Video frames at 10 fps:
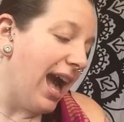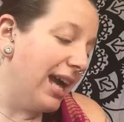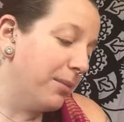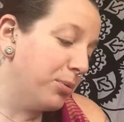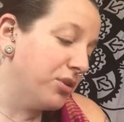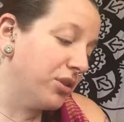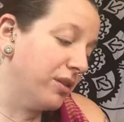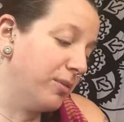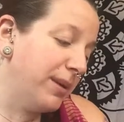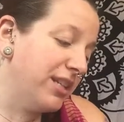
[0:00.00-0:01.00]
Add a
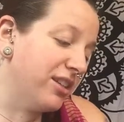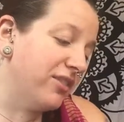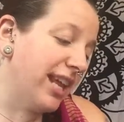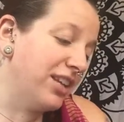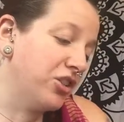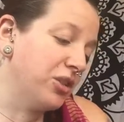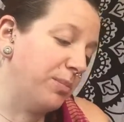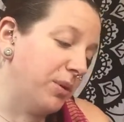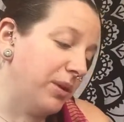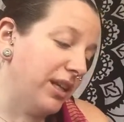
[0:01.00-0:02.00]
preserved piece of nature's
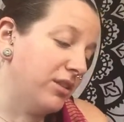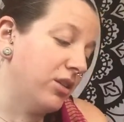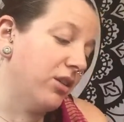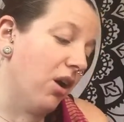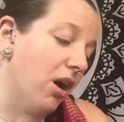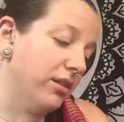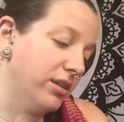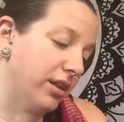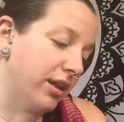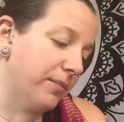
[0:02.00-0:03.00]
beauty to your
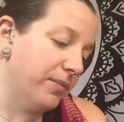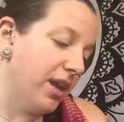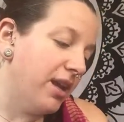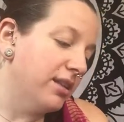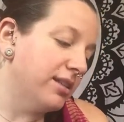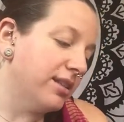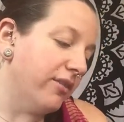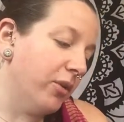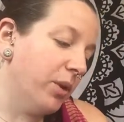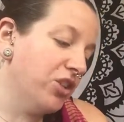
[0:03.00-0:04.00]
altar.
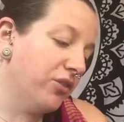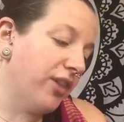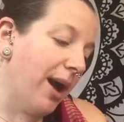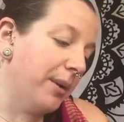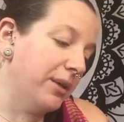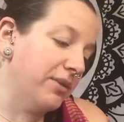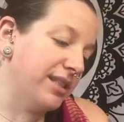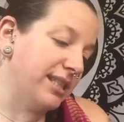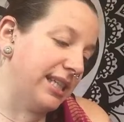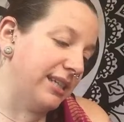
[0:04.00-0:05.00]
Discover which flower you
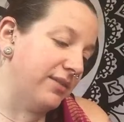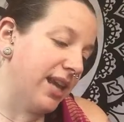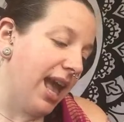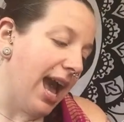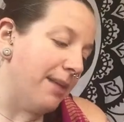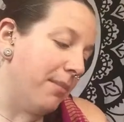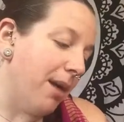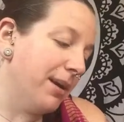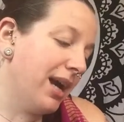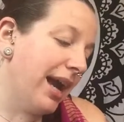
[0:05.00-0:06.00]
received and
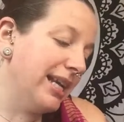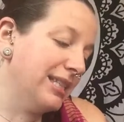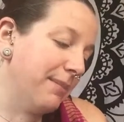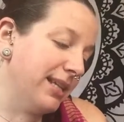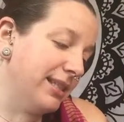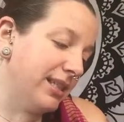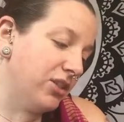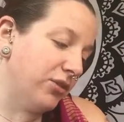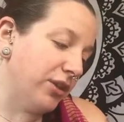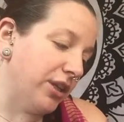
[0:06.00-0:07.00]
Mama Gaia's
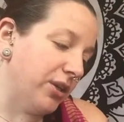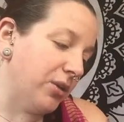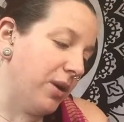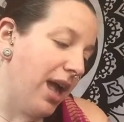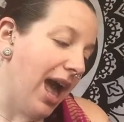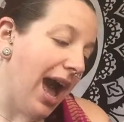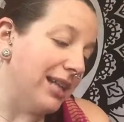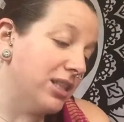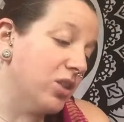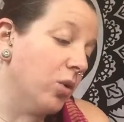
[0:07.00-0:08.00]
message for you
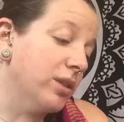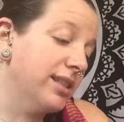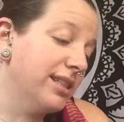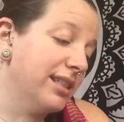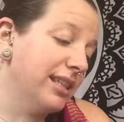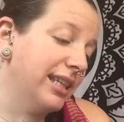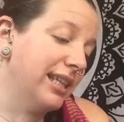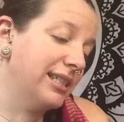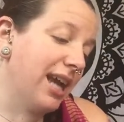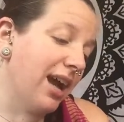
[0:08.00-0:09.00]
at
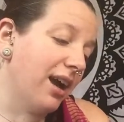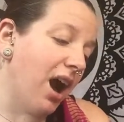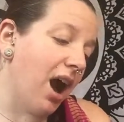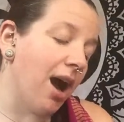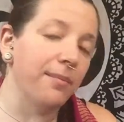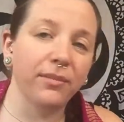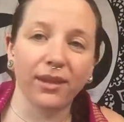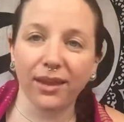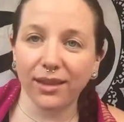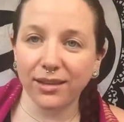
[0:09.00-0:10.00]

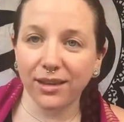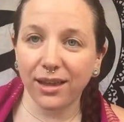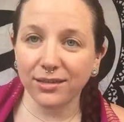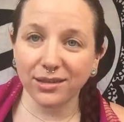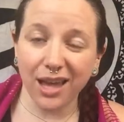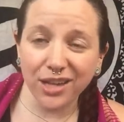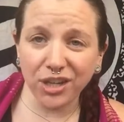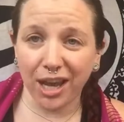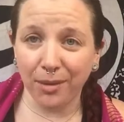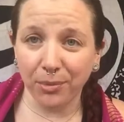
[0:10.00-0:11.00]

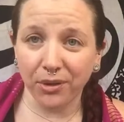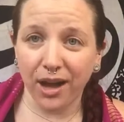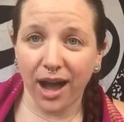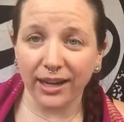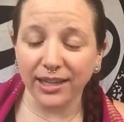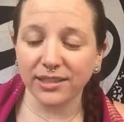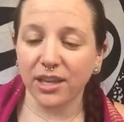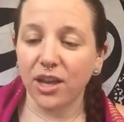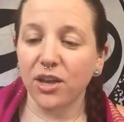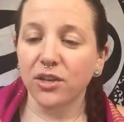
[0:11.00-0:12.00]
solandceline.com/AprilGoddess.
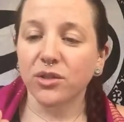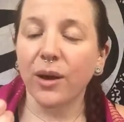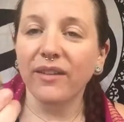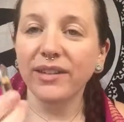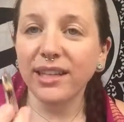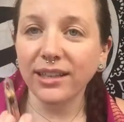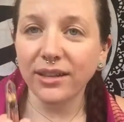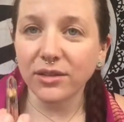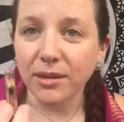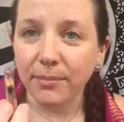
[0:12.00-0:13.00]
So
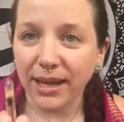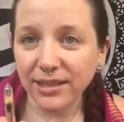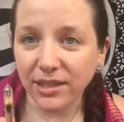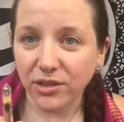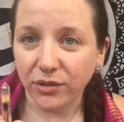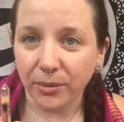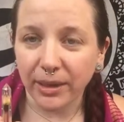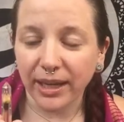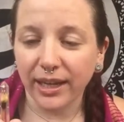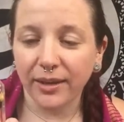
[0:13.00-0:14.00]
evidently there's a message for
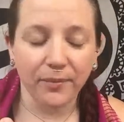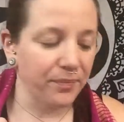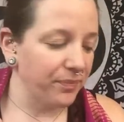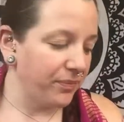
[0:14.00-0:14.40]
me.